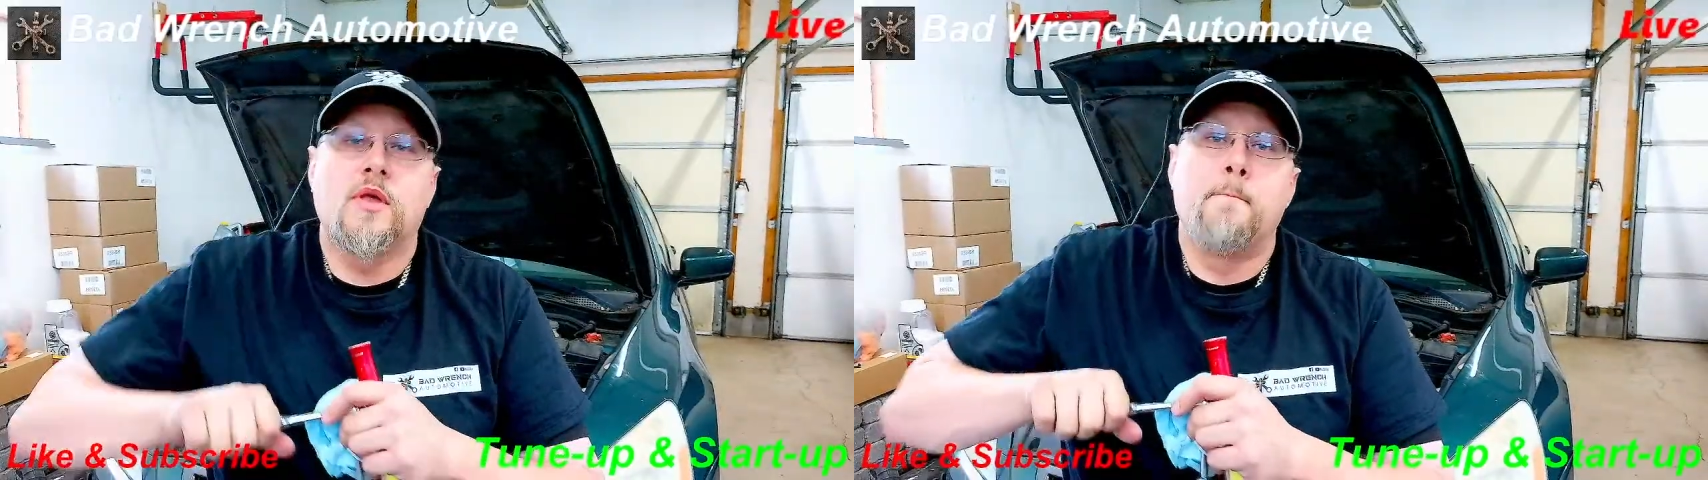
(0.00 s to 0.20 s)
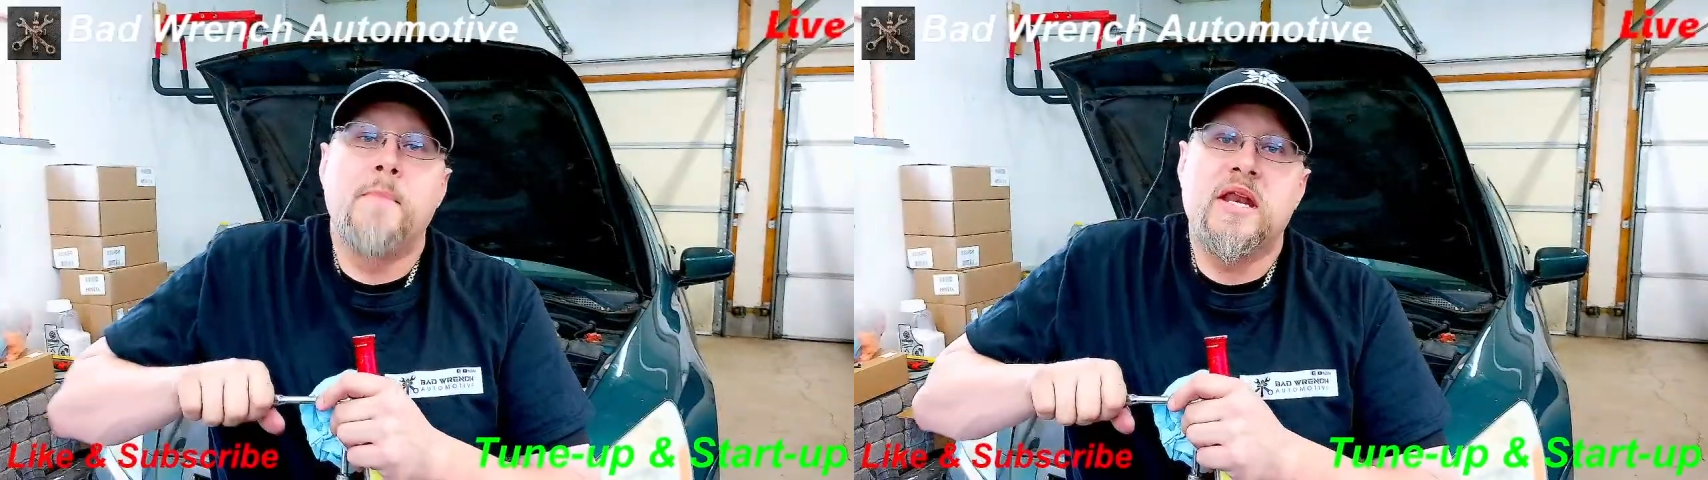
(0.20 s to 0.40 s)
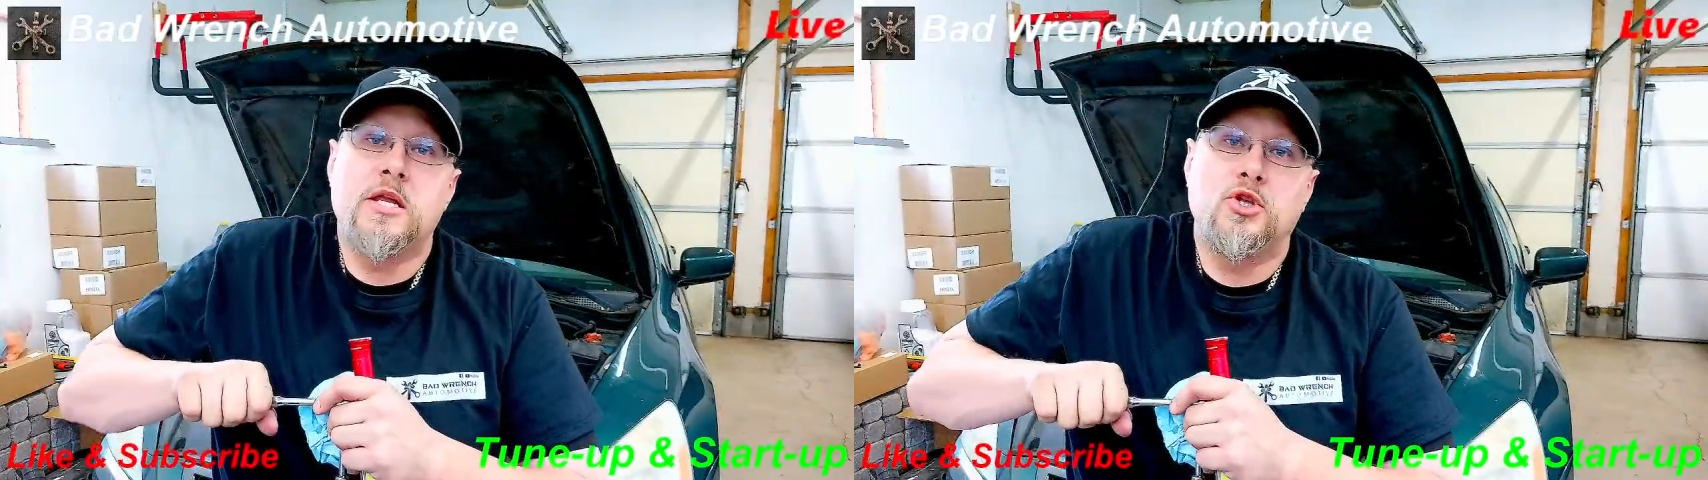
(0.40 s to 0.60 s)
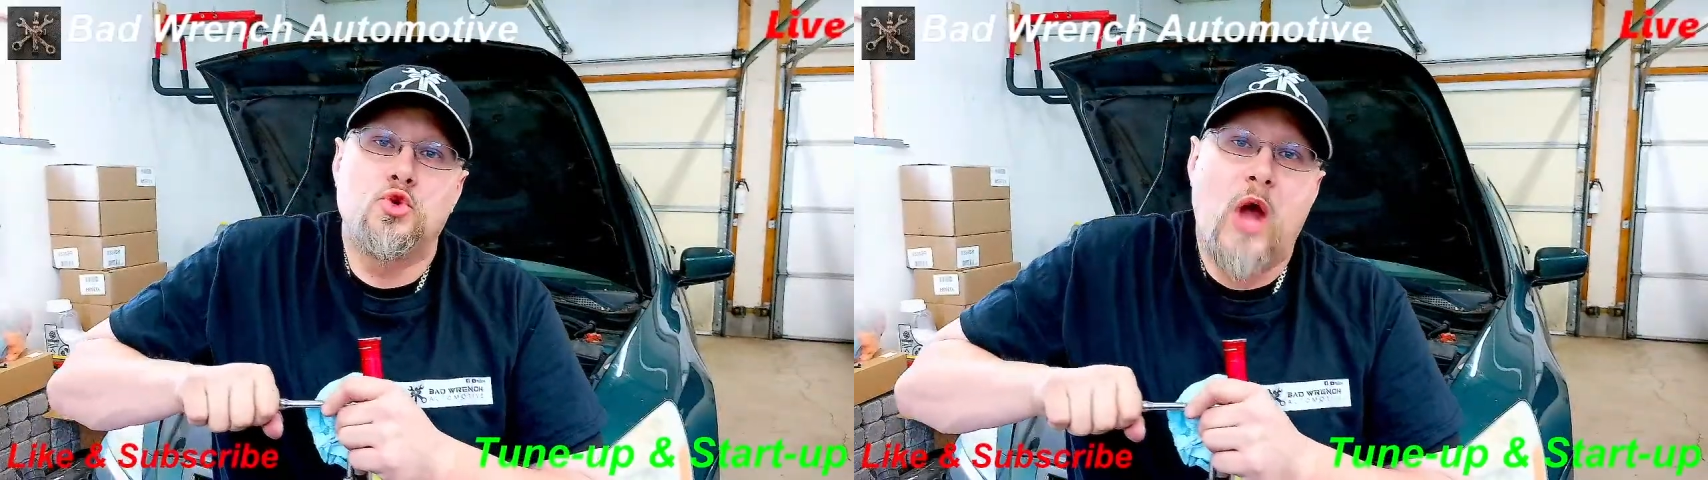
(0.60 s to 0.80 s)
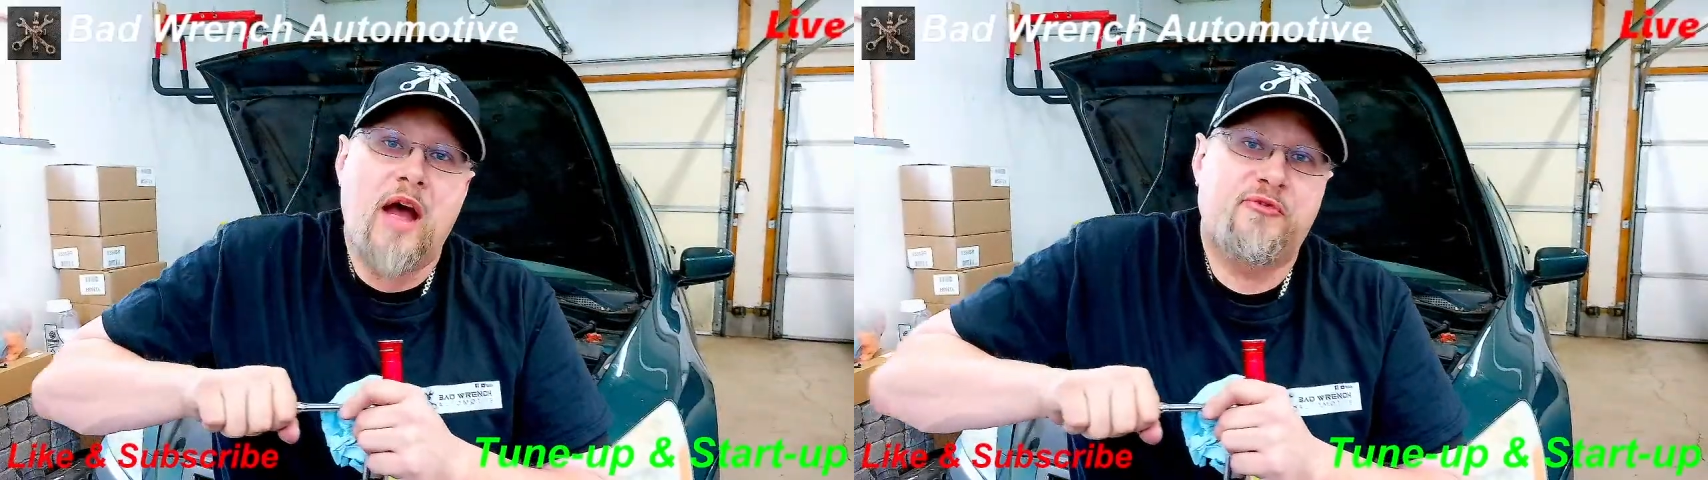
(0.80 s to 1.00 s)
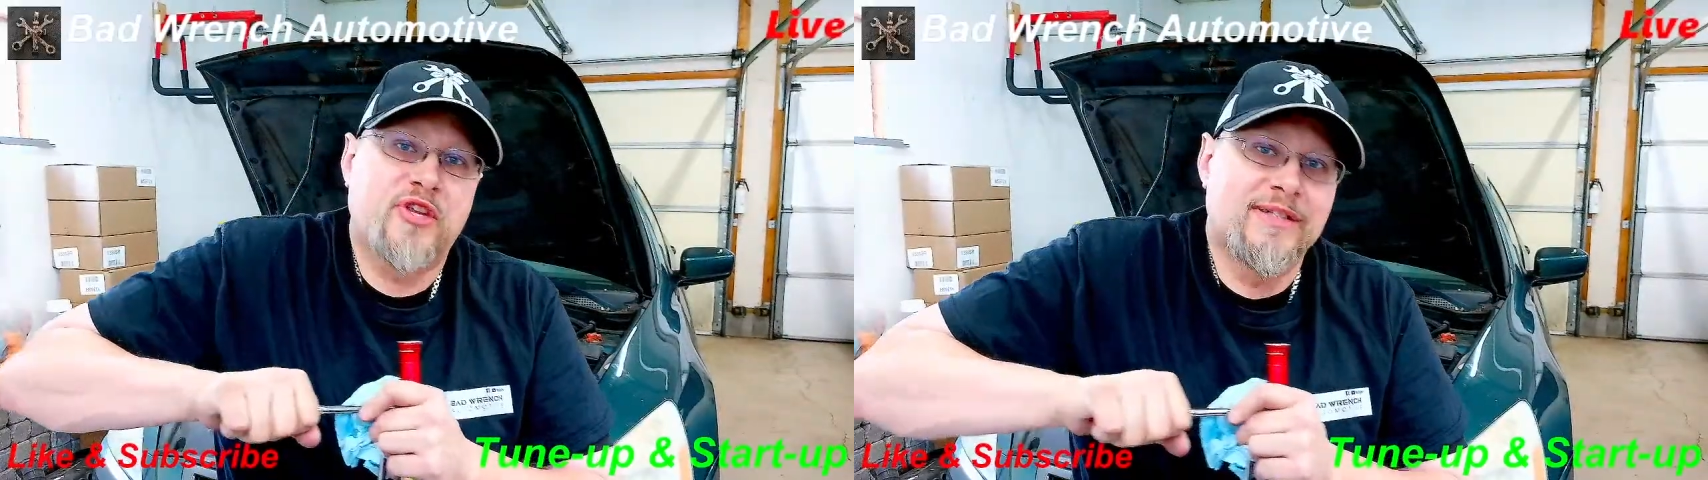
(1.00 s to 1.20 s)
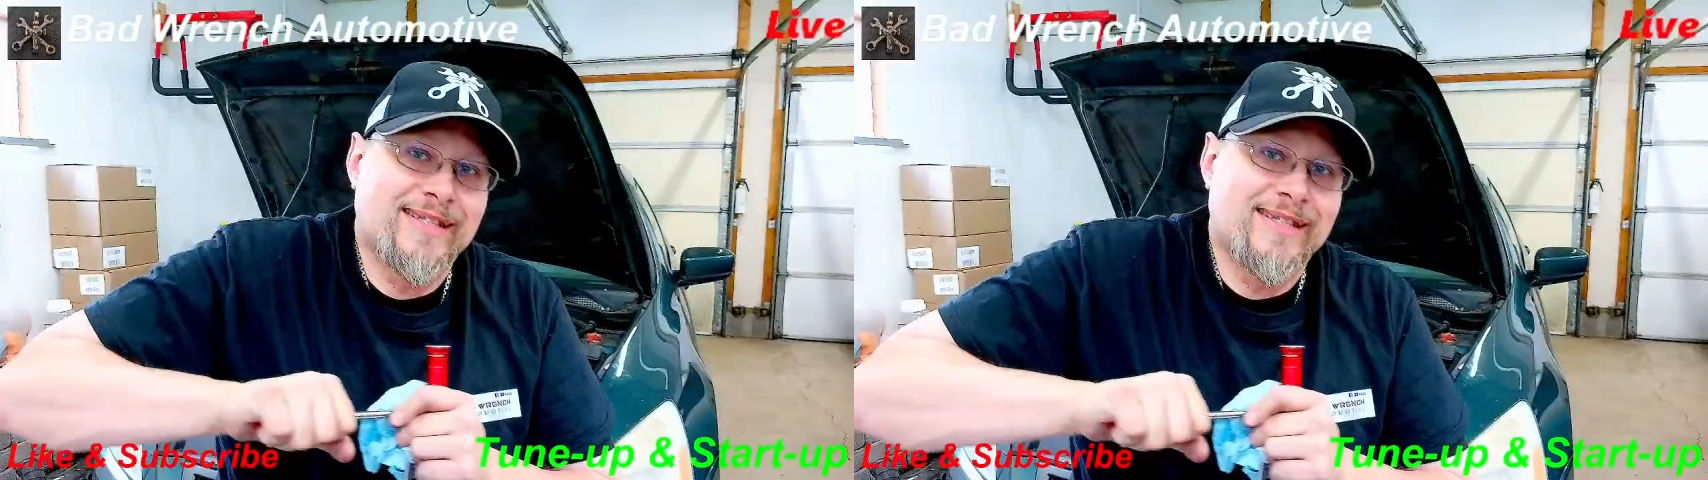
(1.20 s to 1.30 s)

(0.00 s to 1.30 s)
the minute you have to